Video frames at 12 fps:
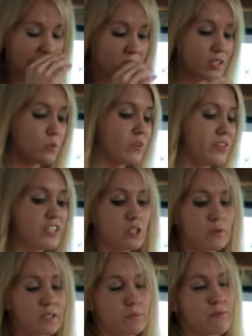So what they
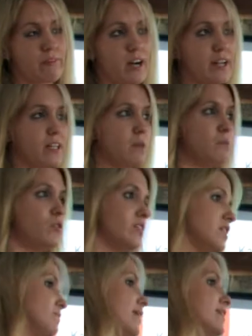do is provide
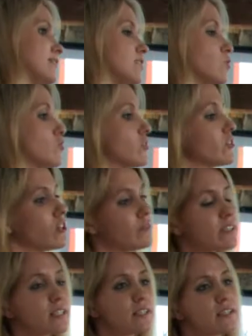community-based social
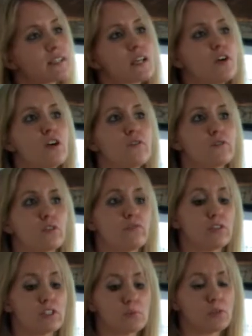services for
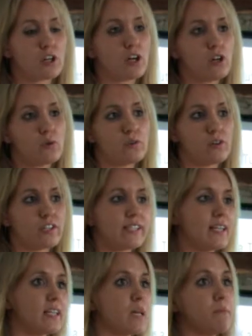vulnerable cohorts
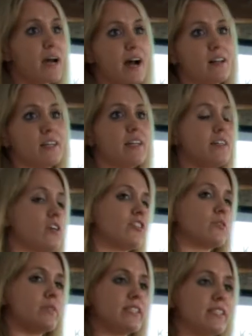in Kampala and
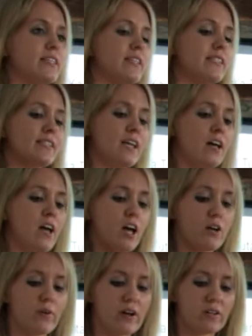also in cities
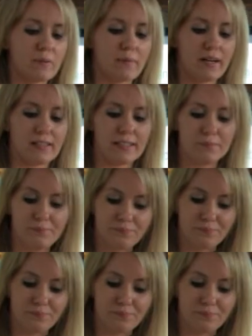around Kampala.